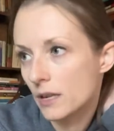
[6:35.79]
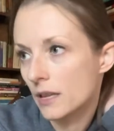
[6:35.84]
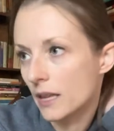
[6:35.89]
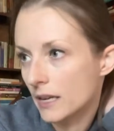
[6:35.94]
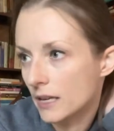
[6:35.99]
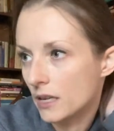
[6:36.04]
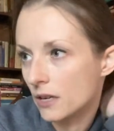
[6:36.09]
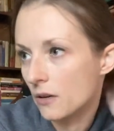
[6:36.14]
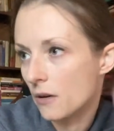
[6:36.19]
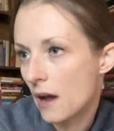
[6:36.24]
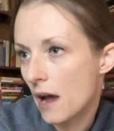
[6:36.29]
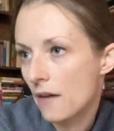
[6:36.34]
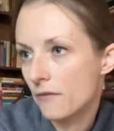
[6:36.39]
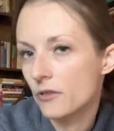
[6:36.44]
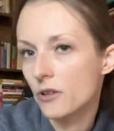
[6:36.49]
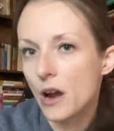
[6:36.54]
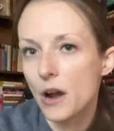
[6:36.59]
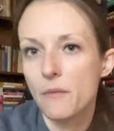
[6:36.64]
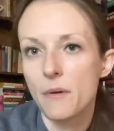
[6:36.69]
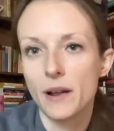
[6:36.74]
like, you know,
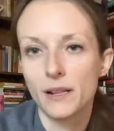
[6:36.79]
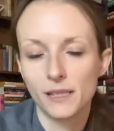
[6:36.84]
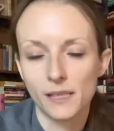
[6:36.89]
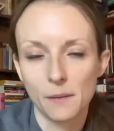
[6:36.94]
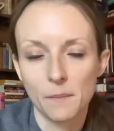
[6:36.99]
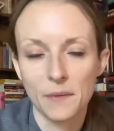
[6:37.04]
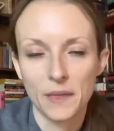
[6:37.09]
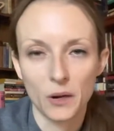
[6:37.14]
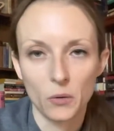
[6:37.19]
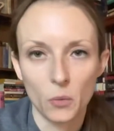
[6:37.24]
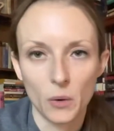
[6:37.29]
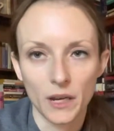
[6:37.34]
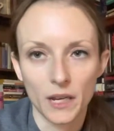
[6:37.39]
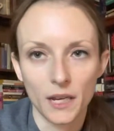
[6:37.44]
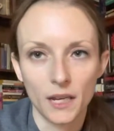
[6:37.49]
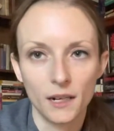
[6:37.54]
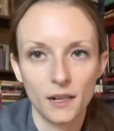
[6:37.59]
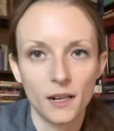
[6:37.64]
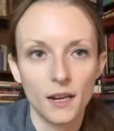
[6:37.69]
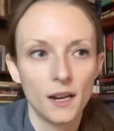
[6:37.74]
after I read Something
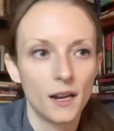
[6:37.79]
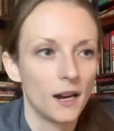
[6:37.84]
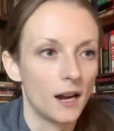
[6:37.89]
Wicked,